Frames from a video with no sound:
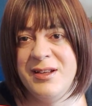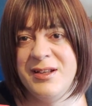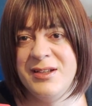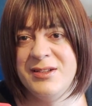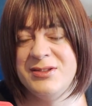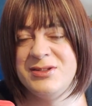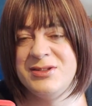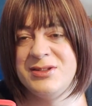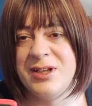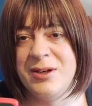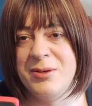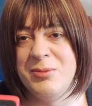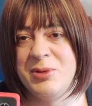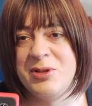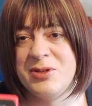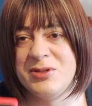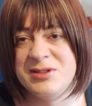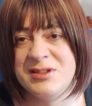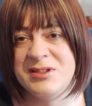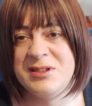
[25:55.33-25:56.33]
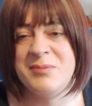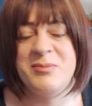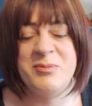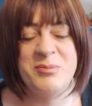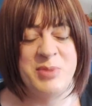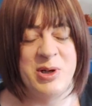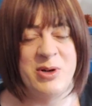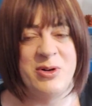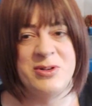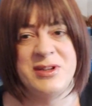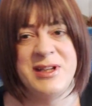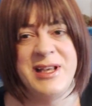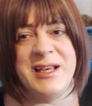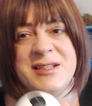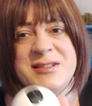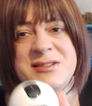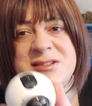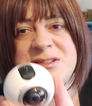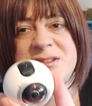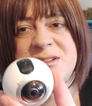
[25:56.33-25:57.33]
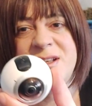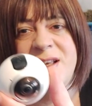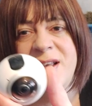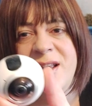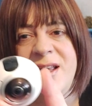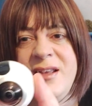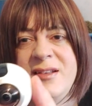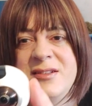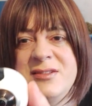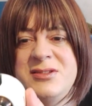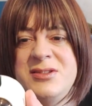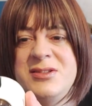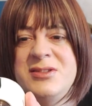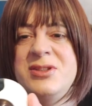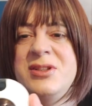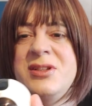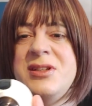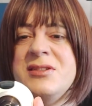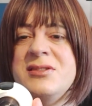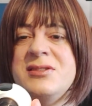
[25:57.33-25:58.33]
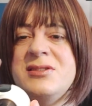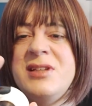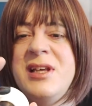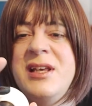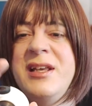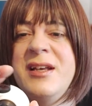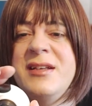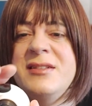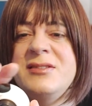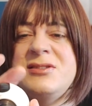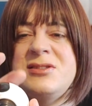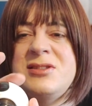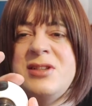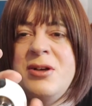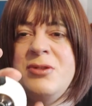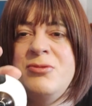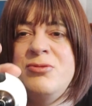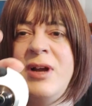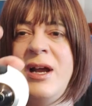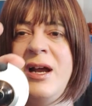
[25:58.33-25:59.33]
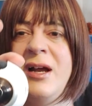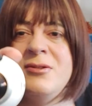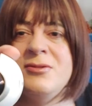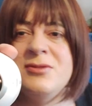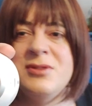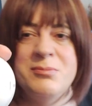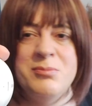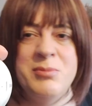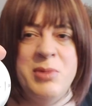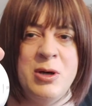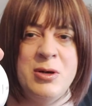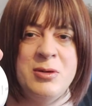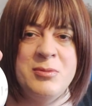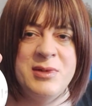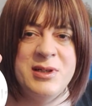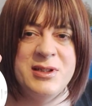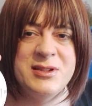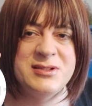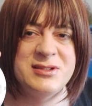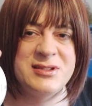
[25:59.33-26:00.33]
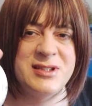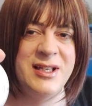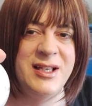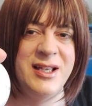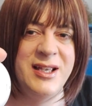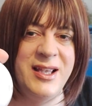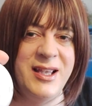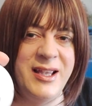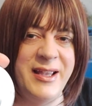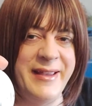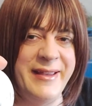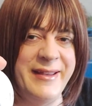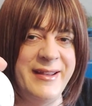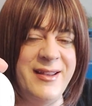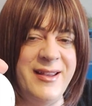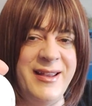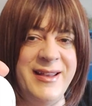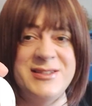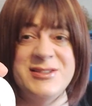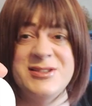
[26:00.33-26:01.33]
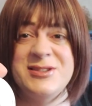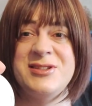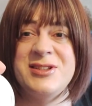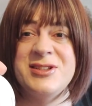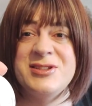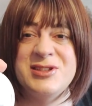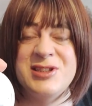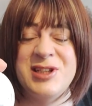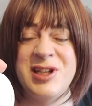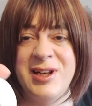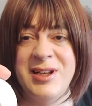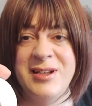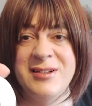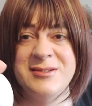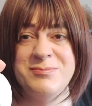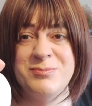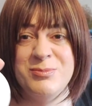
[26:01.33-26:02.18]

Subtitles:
So but on this, it's, as you can see, it's so round and bulbous. It just doesn't clear